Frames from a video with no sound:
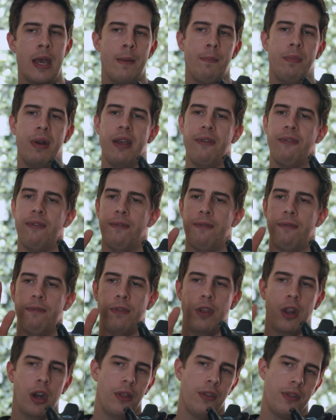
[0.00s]
But if
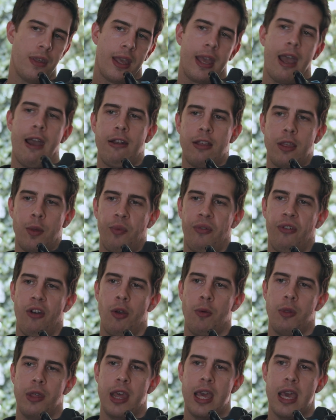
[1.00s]
there's a character
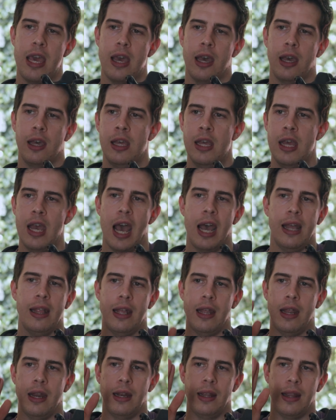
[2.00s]
performance here and
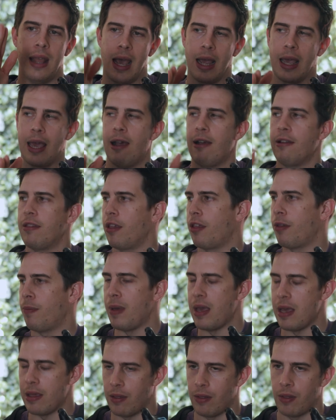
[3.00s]
then that character
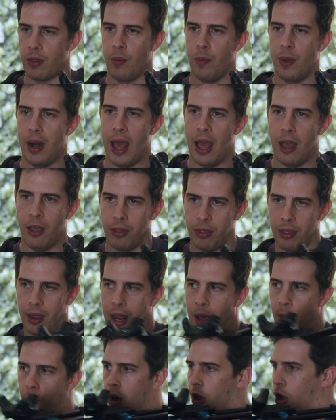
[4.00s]
speaks to someone else and
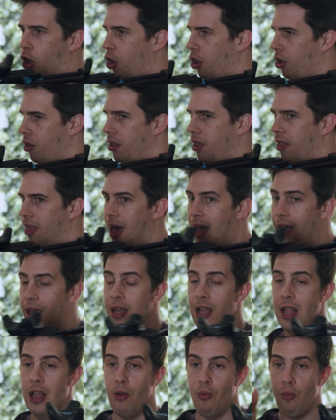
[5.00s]
I want to cut to that,